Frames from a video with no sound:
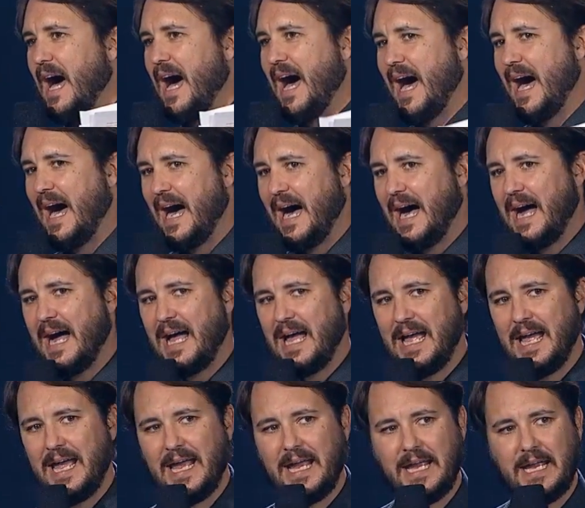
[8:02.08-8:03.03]

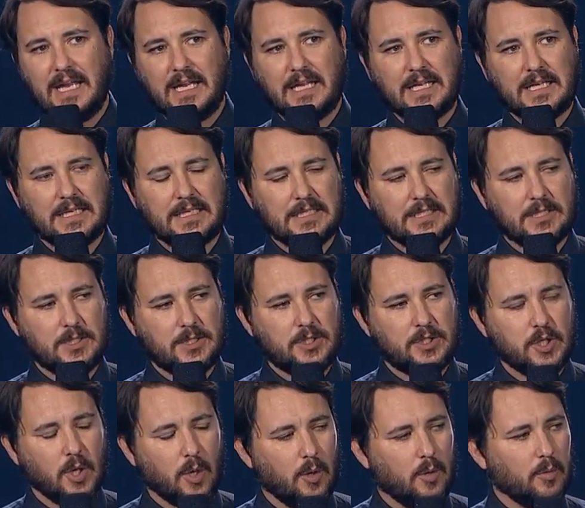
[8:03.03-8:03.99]
I
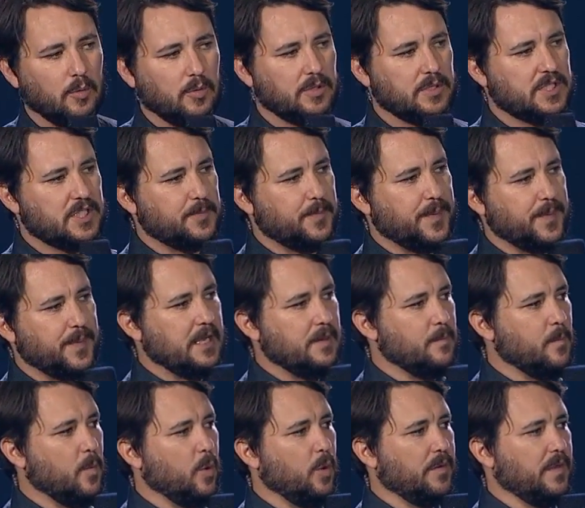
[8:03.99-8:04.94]
don't speak
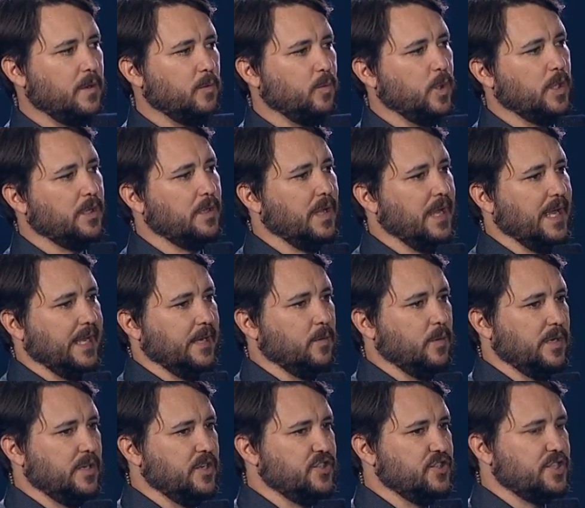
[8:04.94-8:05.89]
more than one
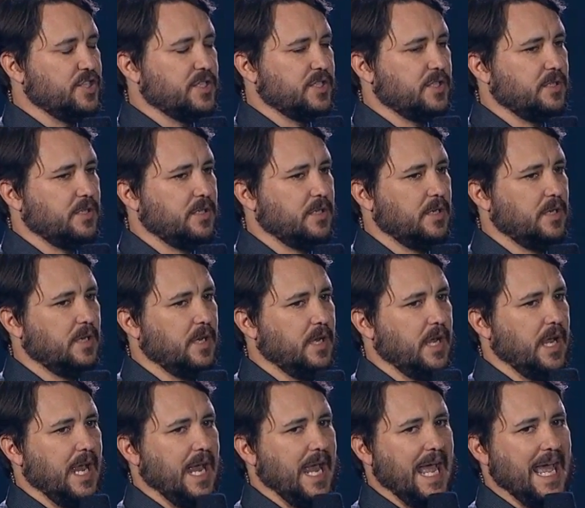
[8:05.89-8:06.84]
language,
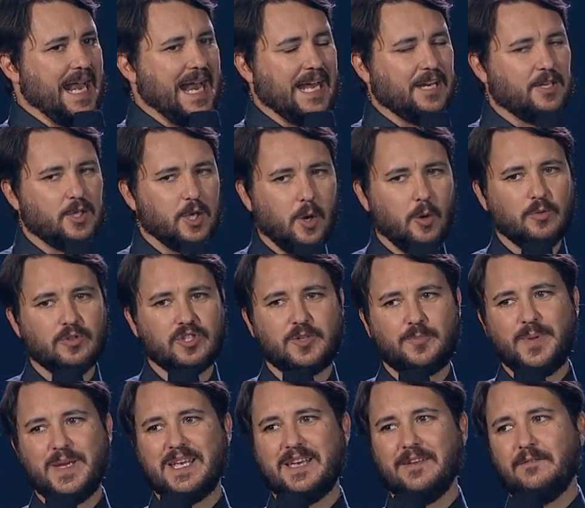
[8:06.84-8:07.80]
and I don't
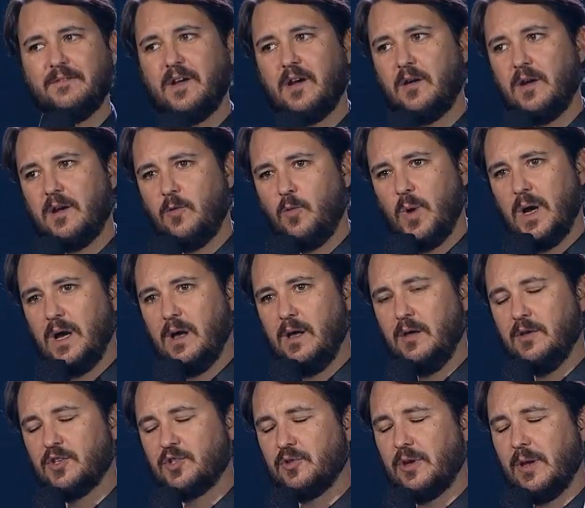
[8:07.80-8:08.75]
speak it very well.
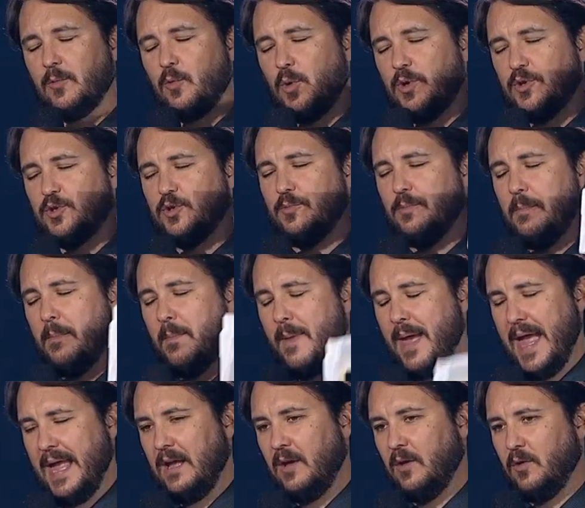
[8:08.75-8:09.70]
So I'm going to
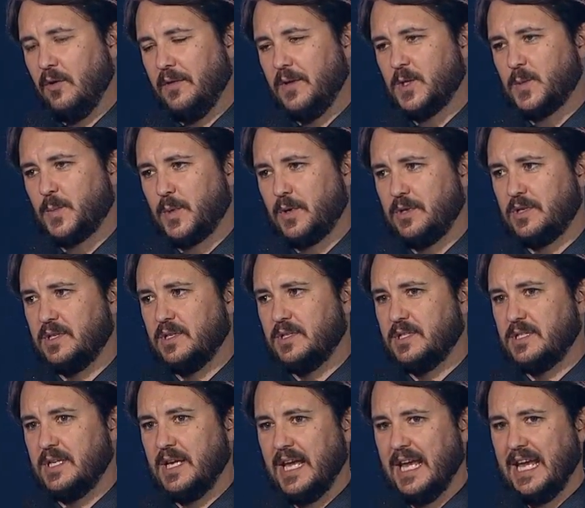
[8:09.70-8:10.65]
mangle this person's
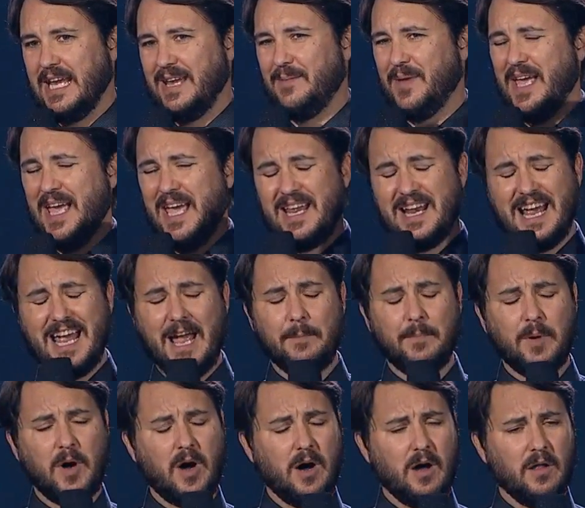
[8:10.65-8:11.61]
name, and I
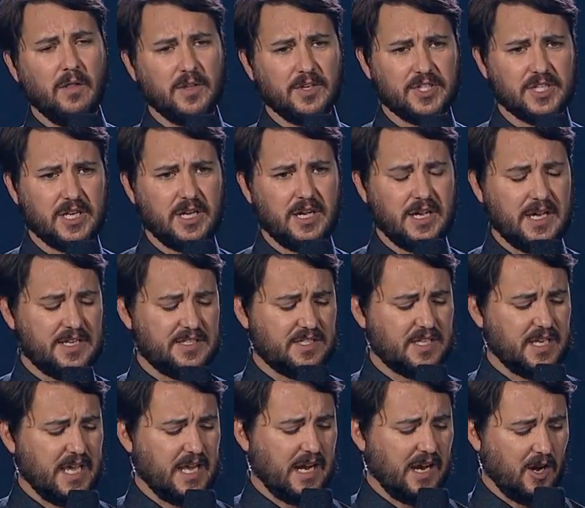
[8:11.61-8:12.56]
apologize,
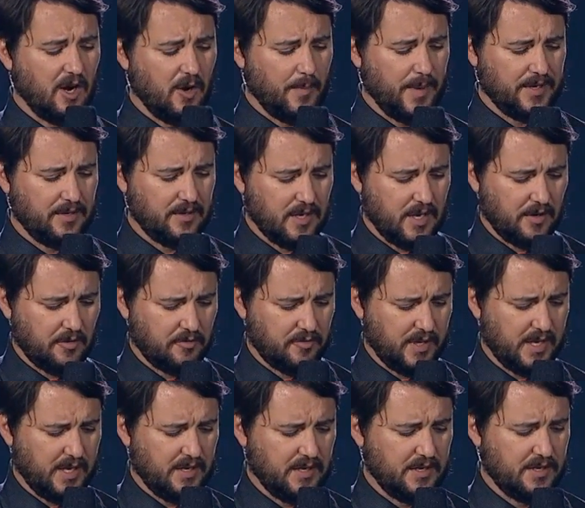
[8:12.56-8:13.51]
and I hope I do not create
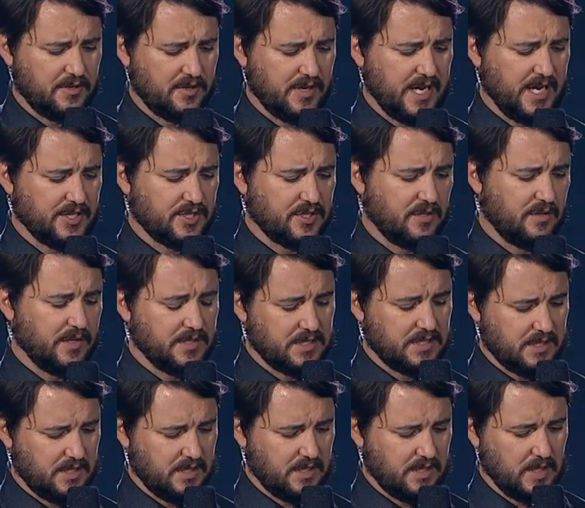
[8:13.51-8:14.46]
an international
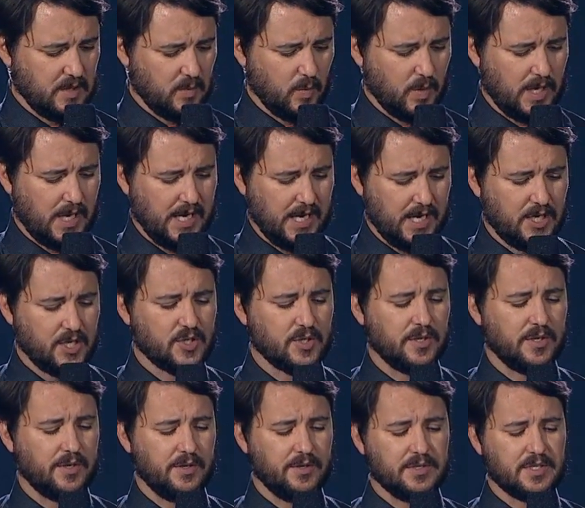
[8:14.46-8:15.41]
incident when I
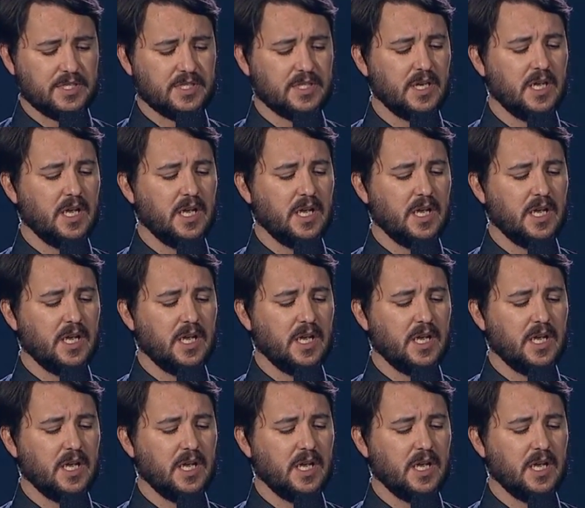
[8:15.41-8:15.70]
introduce